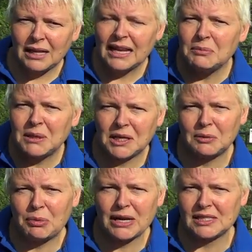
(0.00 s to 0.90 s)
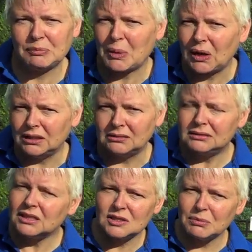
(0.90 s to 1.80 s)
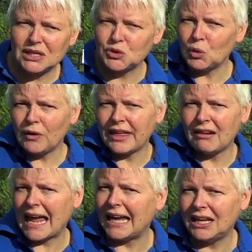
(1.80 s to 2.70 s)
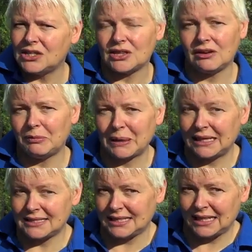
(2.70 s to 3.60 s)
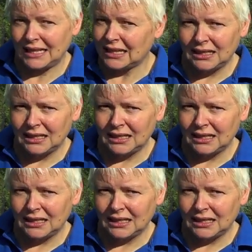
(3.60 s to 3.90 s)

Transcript: Anybody can press a button, doesn't matter what their age, their ability.